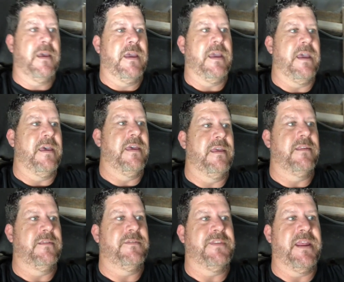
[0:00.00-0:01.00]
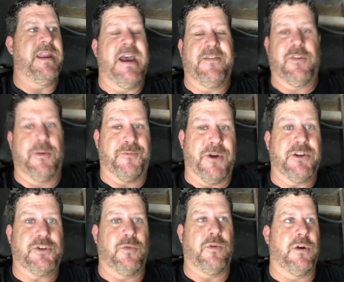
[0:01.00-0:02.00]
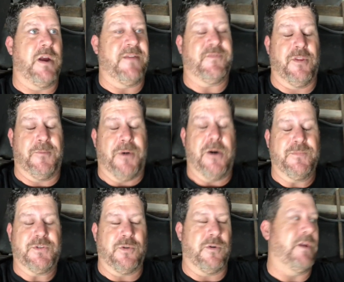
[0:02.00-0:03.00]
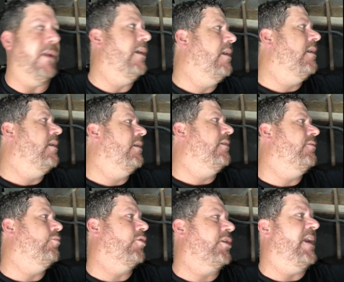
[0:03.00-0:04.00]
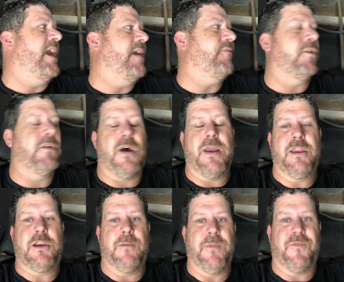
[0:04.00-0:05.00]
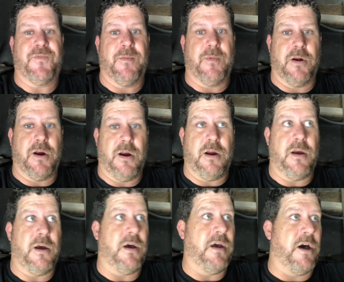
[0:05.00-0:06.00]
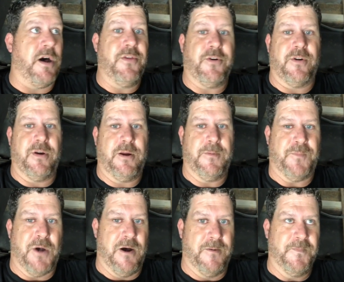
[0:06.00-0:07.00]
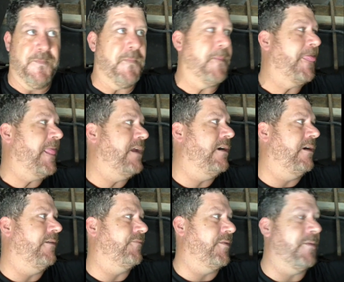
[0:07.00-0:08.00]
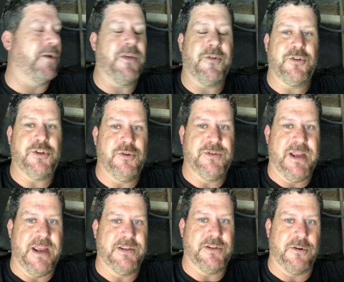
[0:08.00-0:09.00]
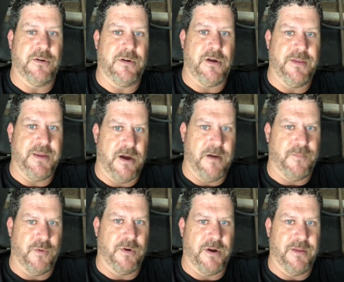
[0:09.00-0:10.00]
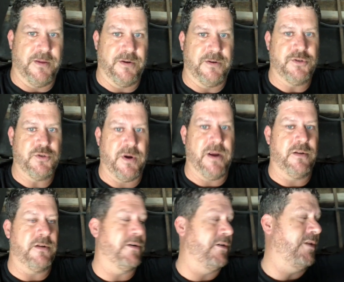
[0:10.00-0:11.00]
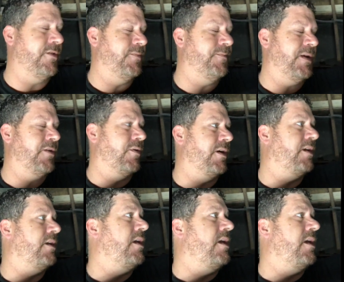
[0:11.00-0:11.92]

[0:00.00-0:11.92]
And then after the pump, sorry, we're going to have our line coming from our other pump, from our other 2 tanks that are on the onboard on the trail or on the big rig.